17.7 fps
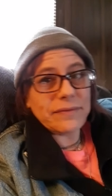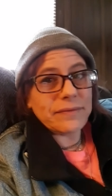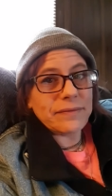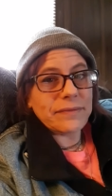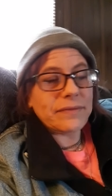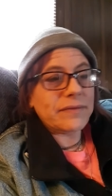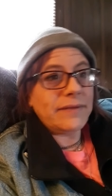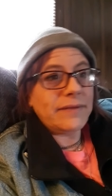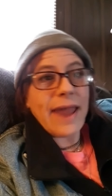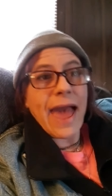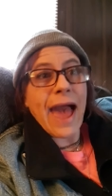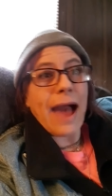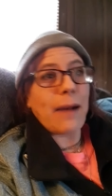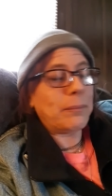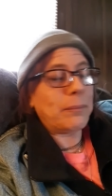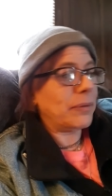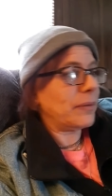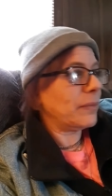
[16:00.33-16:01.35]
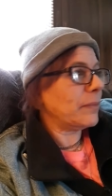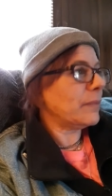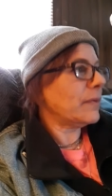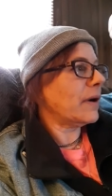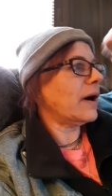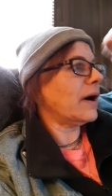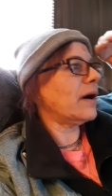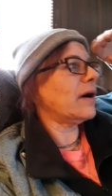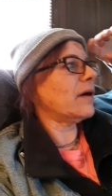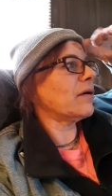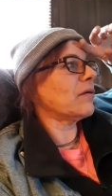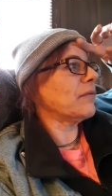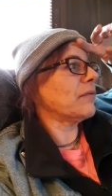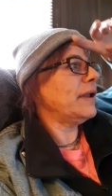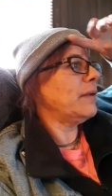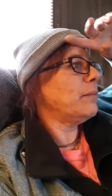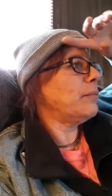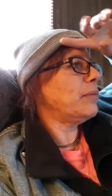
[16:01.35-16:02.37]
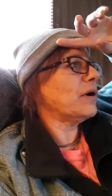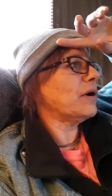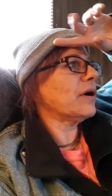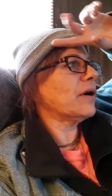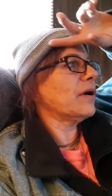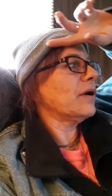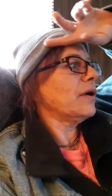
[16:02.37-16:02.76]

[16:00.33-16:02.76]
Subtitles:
Nap. Read a book.